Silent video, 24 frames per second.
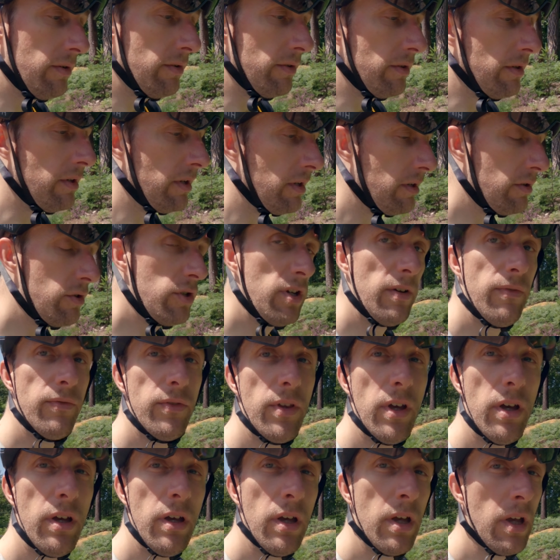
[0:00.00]
on the
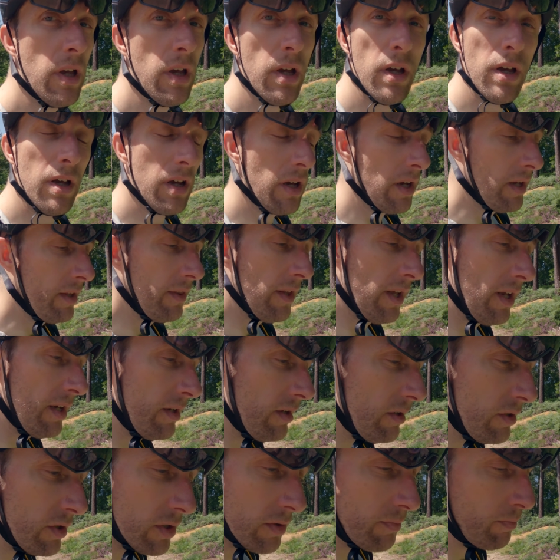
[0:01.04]
shifter, and then
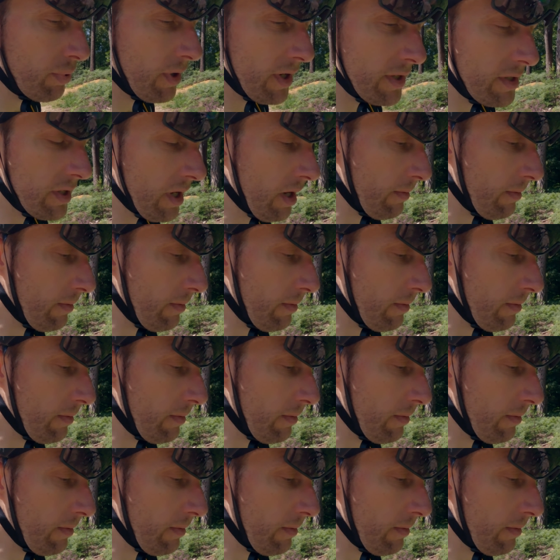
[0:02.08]
you just press it